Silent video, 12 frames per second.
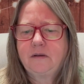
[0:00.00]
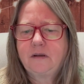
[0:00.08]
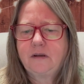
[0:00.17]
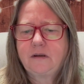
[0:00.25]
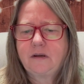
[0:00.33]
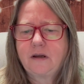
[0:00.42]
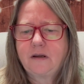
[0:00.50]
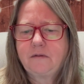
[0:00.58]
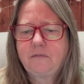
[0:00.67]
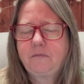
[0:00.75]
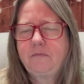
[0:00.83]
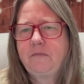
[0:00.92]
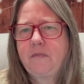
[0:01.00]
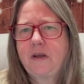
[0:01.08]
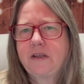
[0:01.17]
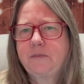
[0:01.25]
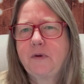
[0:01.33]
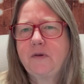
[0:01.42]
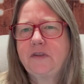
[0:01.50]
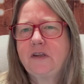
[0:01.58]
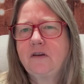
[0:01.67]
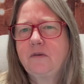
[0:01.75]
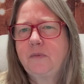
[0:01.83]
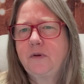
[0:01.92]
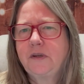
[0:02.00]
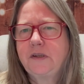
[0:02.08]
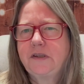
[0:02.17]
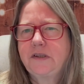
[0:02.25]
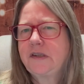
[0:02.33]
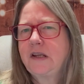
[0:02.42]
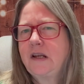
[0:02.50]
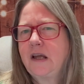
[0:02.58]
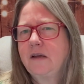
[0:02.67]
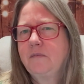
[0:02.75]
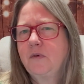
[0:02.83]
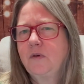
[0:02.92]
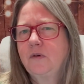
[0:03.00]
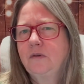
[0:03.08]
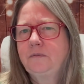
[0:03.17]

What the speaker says: and exposing our body to sunlight more.